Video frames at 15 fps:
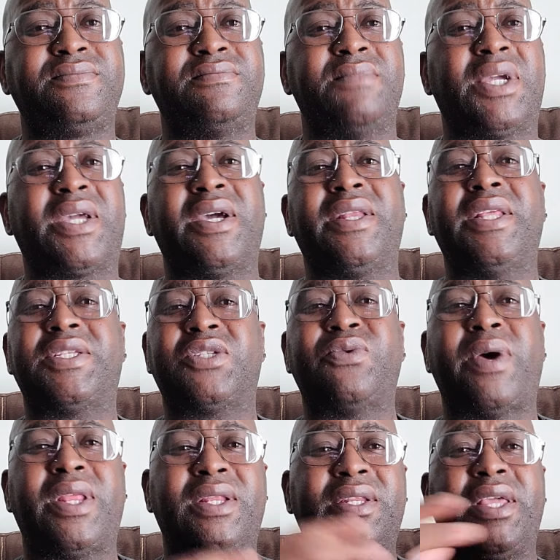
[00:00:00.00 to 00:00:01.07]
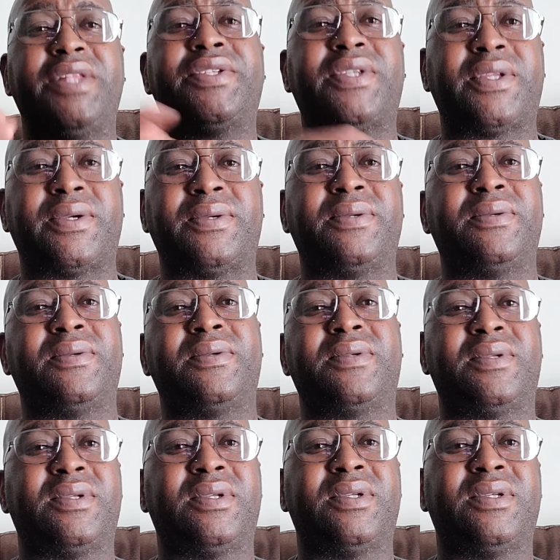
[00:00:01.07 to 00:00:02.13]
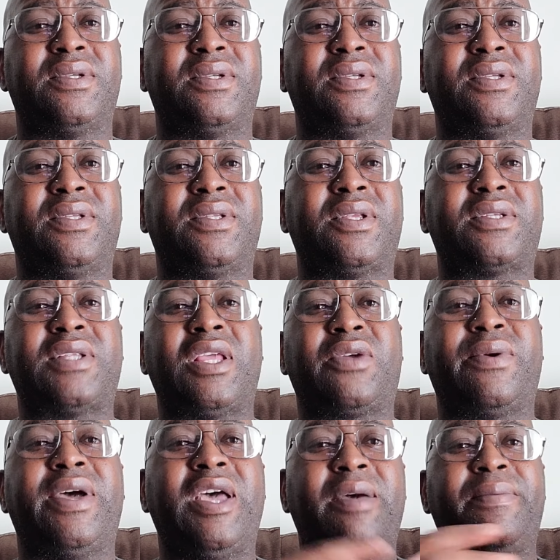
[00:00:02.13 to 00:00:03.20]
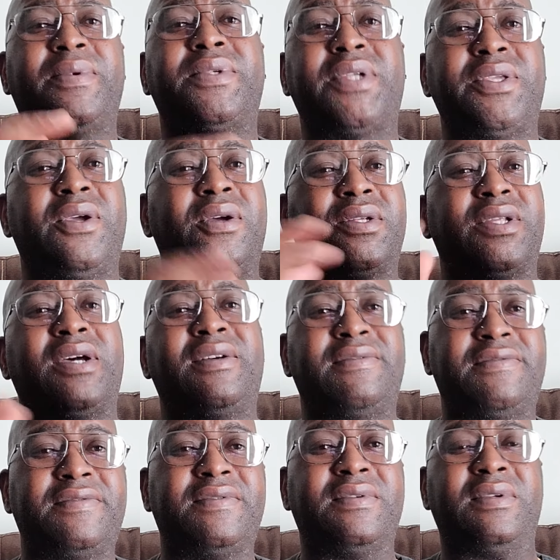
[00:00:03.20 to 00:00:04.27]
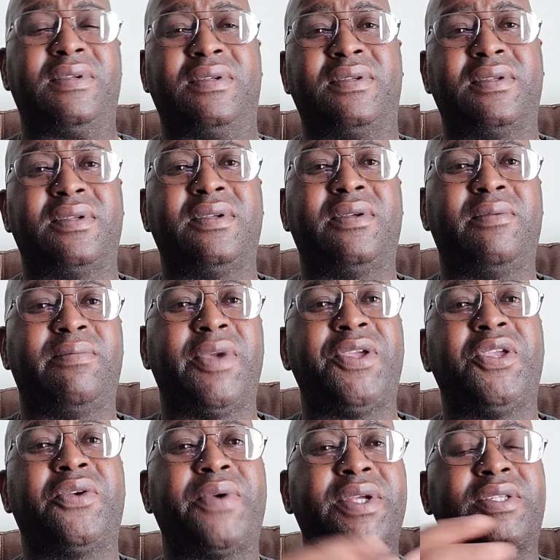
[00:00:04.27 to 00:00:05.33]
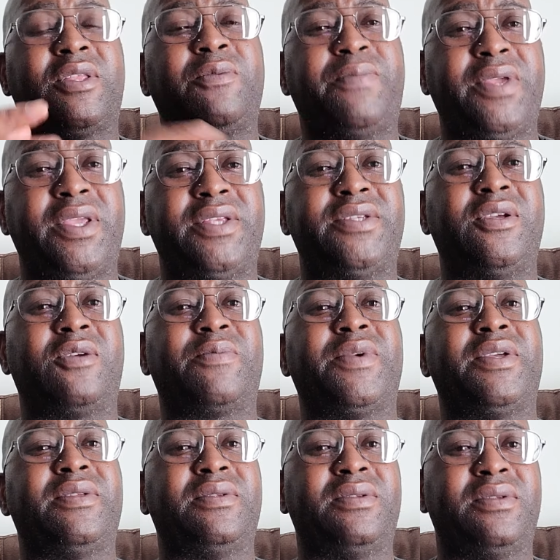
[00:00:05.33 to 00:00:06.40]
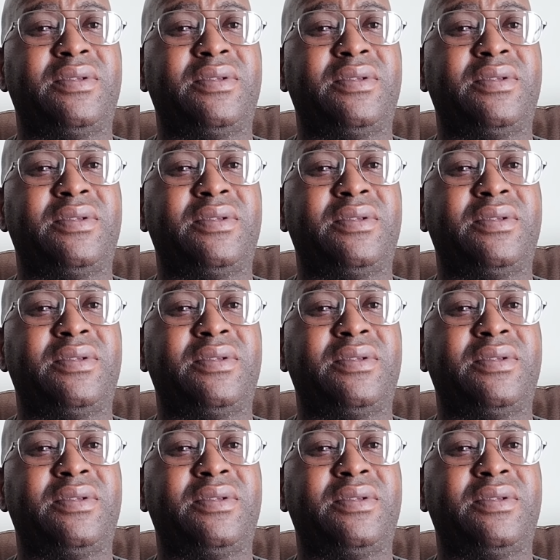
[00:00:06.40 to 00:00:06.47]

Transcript: Because this is what it leads to. Just like what happened to young Dolph. May you rest in peace, young man.